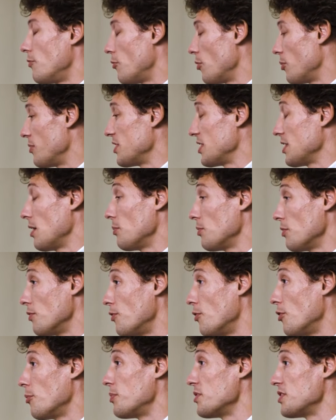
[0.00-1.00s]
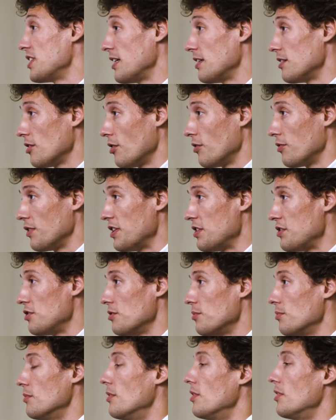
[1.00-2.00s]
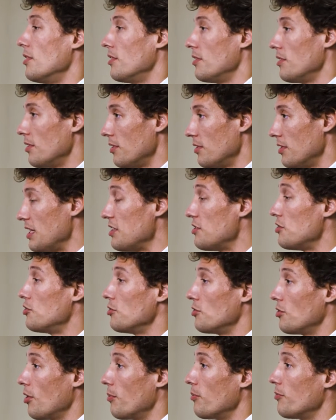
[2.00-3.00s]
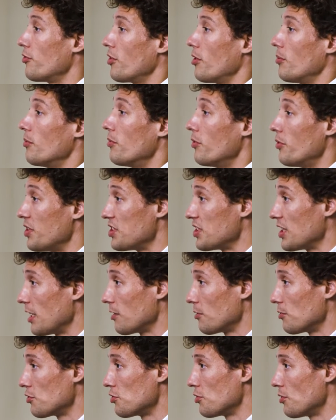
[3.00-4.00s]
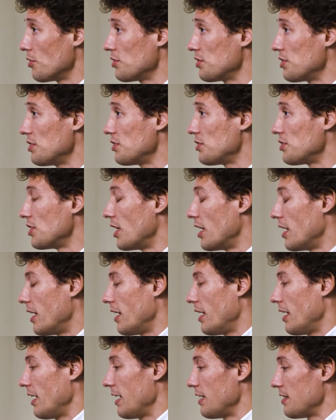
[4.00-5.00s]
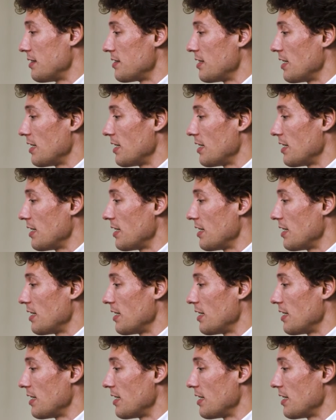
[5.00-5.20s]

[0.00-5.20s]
for example, 4% of lithium needs to come from recycled sources. It